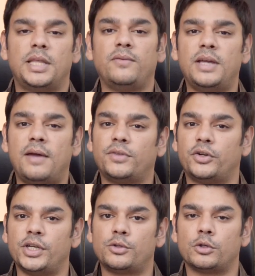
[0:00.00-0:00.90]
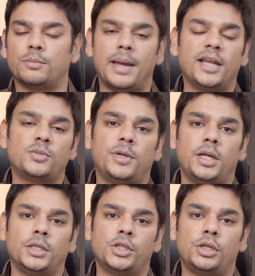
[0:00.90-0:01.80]
Then we have the resource management
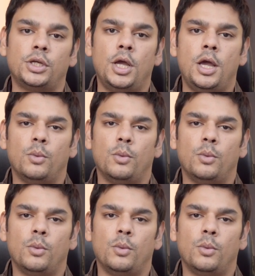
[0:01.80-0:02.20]
engine,